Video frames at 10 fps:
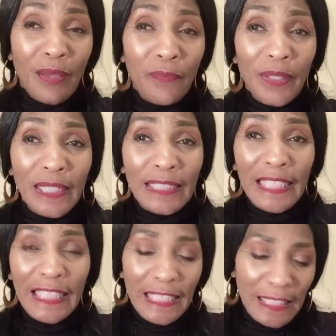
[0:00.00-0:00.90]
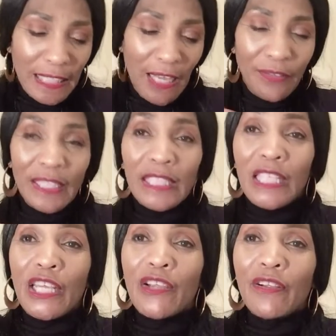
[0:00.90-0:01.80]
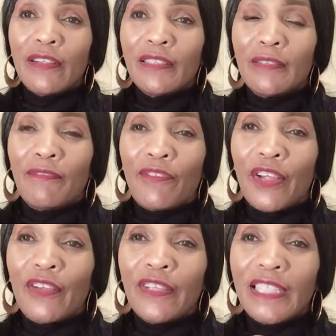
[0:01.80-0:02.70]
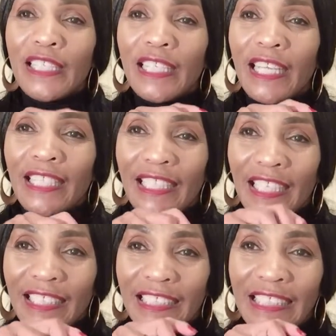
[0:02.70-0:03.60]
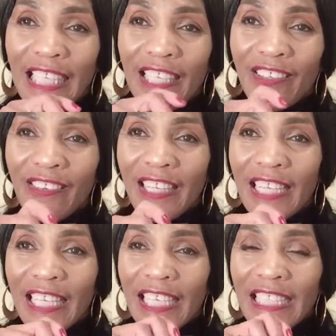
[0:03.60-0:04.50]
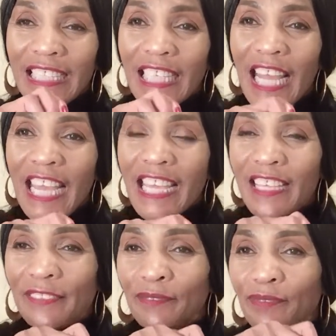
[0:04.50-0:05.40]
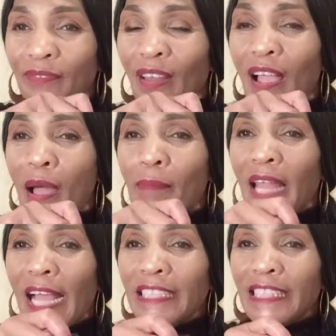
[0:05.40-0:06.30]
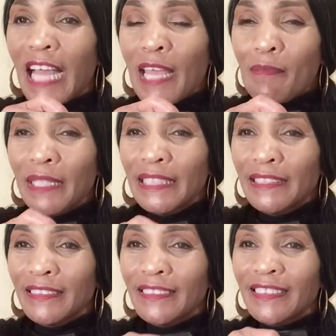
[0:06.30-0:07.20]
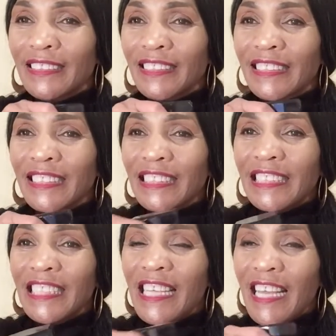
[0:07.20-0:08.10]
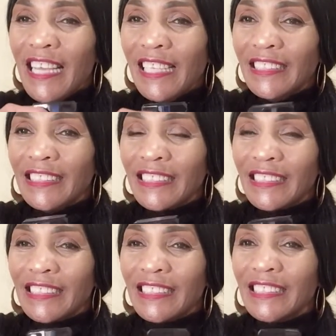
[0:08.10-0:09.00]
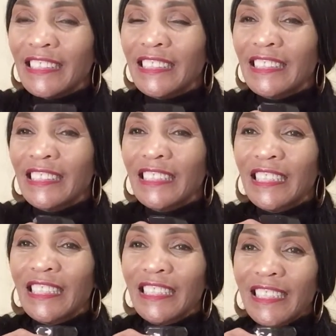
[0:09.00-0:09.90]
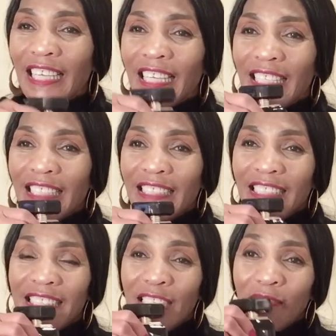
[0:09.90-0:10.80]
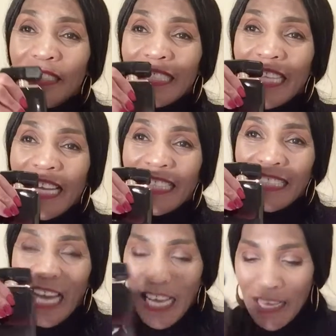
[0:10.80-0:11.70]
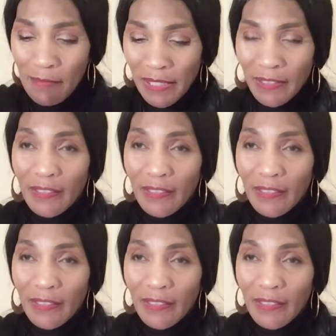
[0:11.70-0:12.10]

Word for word: We're going to take this out. This here is a fragrance. Look at that container. It's like a black diamond. Yes. Look at it. Shaped just like a diamond.